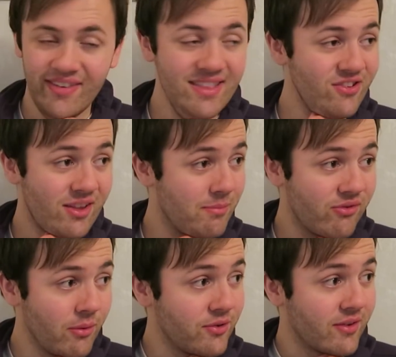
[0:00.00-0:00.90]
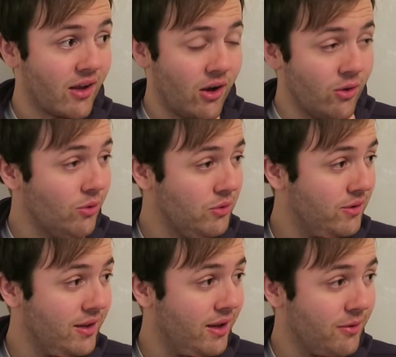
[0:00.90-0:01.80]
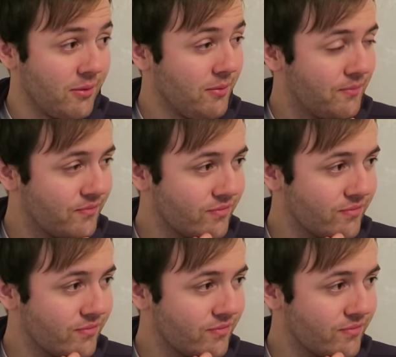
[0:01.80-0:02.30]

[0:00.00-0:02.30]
I think just the performance as a whole, you know,